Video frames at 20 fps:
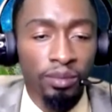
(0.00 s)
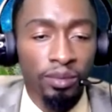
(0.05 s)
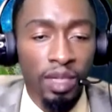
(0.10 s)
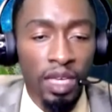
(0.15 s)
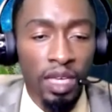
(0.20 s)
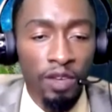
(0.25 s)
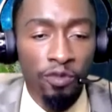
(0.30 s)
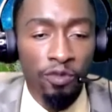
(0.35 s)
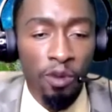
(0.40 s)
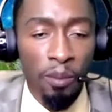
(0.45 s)

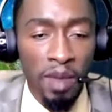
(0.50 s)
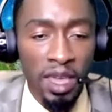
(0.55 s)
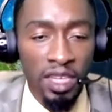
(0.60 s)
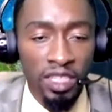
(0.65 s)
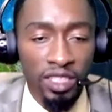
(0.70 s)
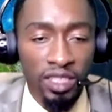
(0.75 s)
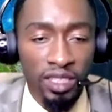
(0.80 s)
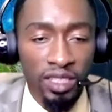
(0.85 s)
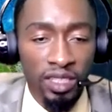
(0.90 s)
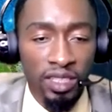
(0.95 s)

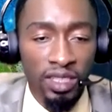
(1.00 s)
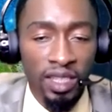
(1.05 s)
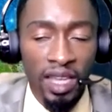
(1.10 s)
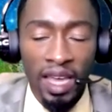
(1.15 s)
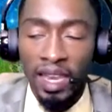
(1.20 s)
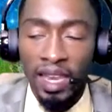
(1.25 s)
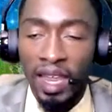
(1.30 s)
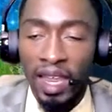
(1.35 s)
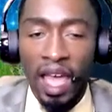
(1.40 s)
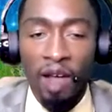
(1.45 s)
information
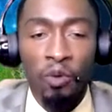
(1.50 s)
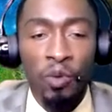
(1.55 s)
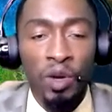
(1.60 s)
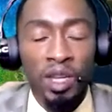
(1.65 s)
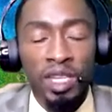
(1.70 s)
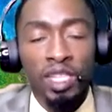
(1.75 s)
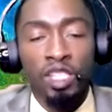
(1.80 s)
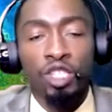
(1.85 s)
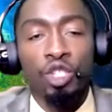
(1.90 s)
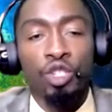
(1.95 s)
that I
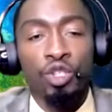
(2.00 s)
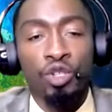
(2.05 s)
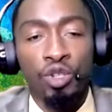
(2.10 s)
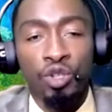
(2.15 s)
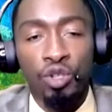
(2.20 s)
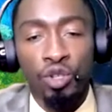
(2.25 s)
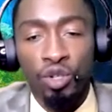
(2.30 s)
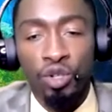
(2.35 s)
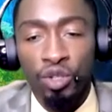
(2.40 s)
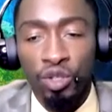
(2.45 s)
wanted
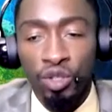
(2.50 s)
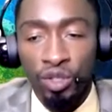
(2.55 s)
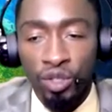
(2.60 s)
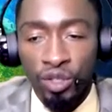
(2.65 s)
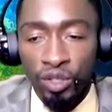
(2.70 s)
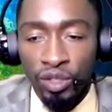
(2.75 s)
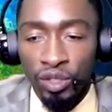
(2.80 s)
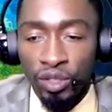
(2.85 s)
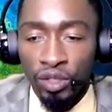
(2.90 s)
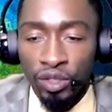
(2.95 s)
to
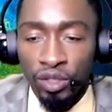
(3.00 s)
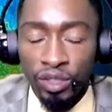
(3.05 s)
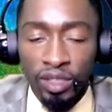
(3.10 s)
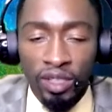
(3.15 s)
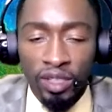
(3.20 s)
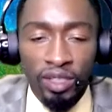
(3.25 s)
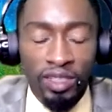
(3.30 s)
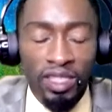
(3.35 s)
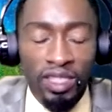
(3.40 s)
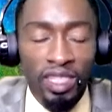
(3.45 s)

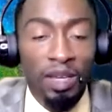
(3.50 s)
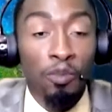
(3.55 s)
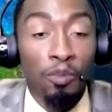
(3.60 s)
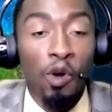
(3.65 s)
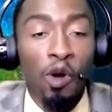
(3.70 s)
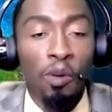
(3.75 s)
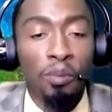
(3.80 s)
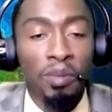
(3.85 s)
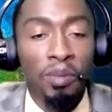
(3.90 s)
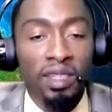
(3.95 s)
take a
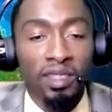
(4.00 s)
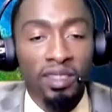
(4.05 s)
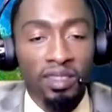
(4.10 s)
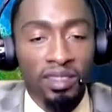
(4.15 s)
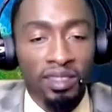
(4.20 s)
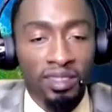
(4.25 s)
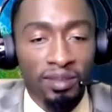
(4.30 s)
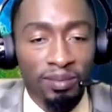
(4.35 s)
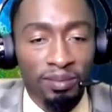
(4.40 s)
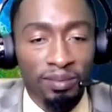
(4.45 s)
moment
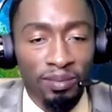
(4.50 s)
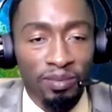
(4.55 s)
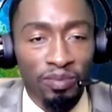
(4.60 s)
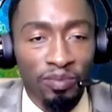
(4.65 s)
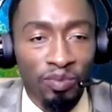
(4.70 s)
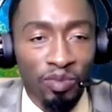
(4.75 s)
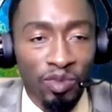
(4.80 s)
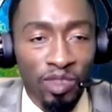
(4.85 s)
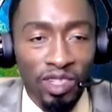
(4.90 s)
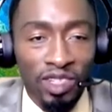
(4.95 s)

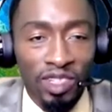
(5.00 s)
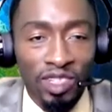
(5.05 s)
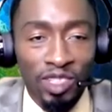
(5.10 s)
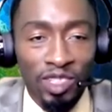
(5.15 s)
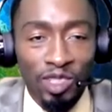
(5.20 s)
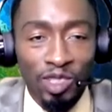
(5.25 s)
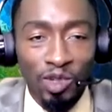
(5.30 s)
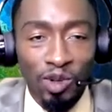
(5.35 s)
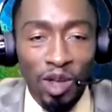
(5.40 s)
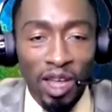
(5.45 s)

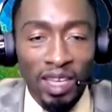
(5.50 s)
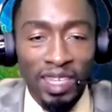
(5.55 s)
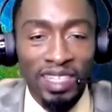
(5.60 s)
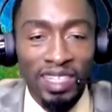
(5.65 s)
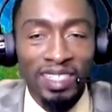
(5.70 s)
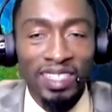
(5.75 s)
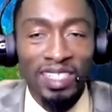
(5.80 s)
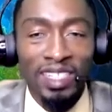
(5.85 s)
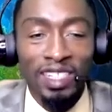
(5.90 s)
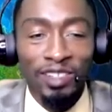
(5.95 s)
so I
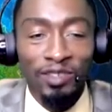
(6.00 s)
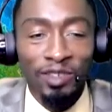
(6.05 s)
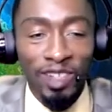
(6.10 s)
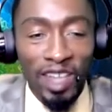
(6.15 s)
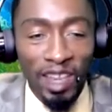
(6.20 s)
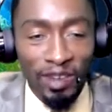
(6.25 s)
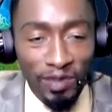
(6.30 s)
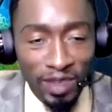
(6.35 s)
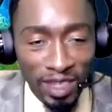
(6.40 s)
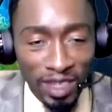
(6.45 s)
can deliver
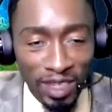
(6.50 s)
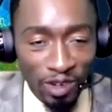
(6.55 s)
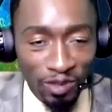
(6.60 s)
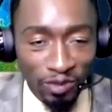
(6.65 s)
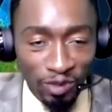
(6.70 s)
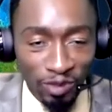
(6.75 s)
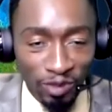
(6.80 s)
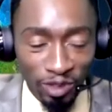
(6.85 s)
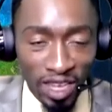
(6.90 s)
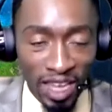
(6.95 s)
that video
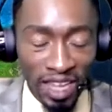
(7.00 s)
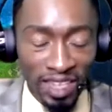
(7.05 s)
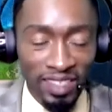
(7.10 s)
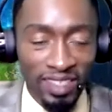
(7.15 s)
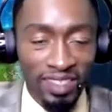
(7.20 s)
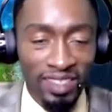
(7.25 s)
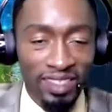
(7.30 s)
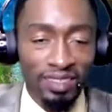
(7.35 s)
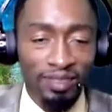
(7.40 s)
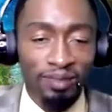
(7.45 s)
for you guys.